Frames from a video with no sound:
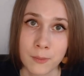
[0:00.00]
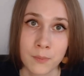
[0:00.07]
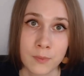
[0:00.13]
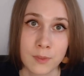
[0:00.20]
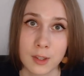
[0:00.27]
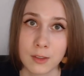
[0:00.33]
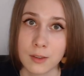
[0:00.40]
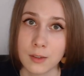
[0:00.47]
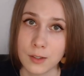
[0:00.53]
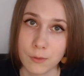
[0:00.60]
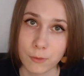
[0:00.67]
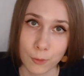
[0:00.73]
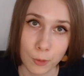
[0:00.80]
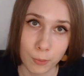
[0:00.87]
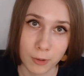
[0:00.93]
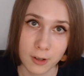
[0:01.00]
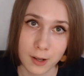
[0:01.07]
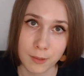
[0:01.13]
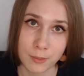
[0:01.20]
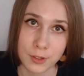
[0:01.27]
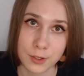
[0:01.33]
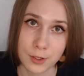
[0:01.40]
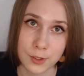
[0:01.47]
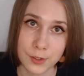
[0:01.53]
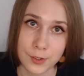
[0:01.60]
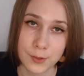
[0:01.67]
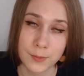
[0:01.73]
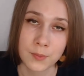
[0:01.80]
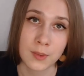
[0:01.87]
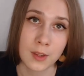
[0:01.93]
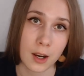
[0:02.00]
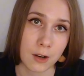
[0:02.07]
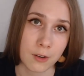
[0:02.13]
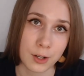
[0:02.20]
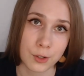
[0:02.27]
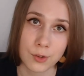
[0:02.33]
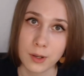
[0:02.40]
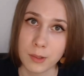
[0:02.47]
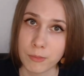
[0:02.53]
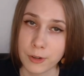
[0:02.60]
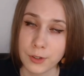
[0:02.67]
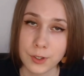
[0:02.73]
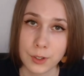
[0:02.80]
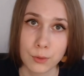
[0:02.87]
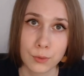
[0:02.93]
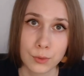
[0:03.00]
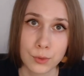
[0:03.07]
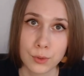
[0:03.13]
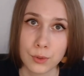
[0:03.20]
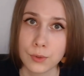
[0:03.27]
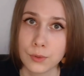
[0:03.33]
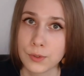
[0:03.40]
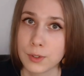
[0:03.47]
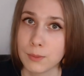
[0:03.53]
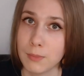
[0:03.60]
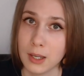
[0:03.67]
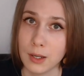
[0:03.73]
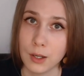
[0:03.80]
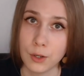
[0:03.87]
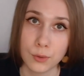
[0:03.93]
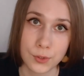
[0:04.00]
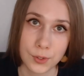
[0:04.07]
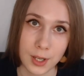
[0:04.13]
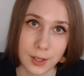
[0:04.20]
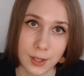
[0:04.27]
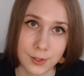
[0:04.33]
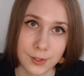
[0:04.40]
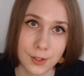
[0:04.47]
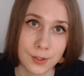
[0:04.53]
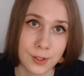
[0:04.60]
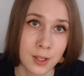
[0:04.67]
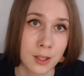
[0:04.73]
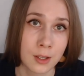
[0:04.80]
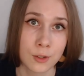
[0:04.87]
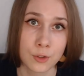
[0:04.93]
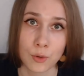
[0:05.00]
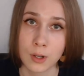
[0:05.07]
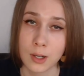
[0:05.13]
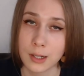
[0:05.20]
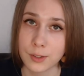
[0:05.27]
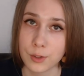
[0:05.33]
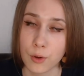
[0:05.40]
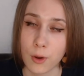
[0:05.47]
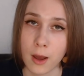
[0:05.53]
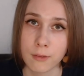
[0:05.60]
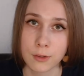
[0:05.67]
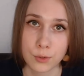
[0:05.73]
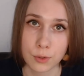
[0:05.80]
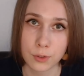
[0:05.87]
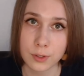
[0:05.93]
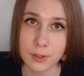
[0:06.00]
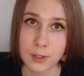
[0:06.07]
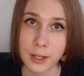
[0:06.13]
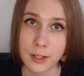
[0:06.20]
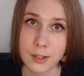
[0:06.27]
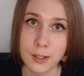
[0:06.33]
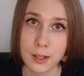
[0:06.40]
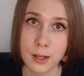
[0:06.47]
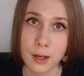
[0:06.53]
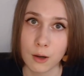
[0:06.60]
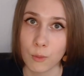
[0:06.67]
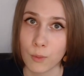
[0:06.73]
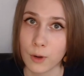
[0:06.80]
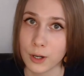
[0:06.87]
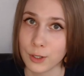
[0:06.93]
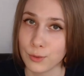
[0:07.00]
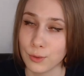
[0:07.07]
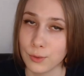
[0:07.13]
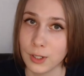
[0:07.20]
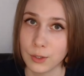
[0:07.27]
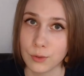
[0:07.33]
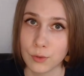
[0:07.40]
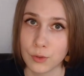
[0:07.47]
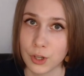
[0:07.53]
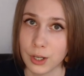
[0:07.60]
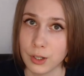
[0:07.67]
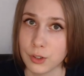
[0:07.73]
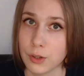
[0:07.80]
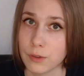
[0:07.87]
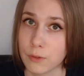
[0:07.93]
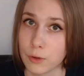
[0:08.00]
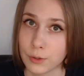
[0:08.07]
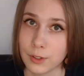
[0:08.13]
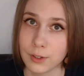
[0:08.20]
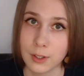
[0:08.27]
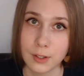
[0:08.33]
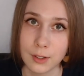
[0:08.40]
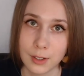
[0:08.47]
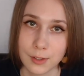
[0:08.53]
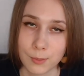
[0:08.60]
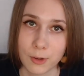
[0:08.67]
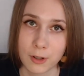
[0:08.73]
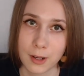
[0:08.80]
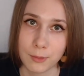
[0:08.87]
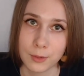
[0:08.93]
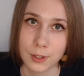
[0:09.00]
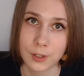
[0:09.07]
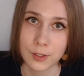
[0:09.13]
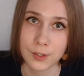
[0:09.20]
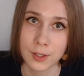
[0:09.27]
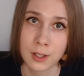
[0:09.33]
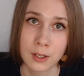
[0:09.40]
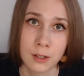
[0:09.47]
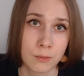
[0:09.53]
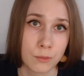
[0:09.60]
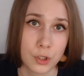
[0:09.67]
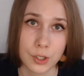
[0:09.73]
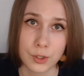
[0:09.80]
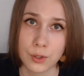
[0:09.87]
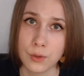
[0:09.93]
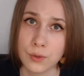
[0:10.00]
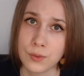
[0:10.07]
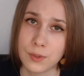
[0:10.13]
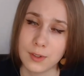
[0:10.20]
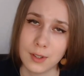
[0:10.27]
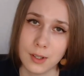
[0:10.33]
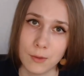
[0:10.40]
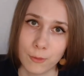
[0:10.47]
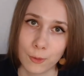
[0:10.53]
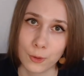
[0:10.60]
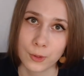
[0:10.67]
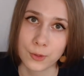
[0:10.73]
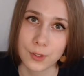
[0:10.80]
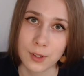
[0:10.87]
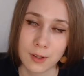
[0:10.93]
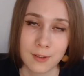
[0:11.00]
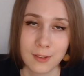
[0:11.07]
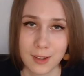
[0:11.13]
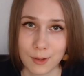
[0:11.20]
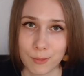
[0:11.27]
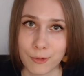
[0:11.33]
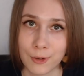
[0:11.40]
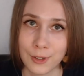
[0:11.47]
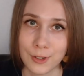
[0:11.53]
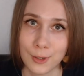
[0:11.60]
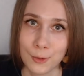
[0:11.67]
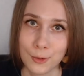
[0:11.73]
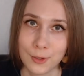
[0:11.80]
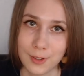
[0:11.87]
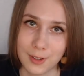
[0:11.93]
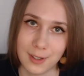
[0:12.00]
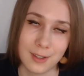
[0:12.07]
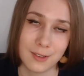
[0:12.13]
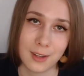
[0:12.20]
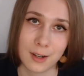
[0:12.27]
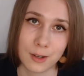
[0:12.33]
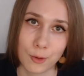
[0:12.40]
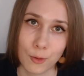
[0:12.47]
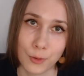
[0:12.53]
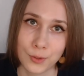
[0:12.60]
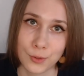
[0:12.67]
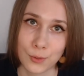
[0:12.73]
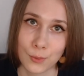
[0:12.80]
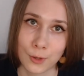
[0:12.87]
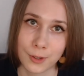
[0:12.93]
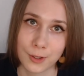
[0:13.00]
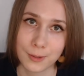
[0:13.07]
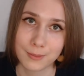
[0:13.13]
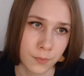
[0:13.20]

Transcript: that the default parameters are actually pretty good to use in many use cases, so unless you have a certain idea why do you need to change inverted index parameters, just use the default, they're pretty good and they're going to work.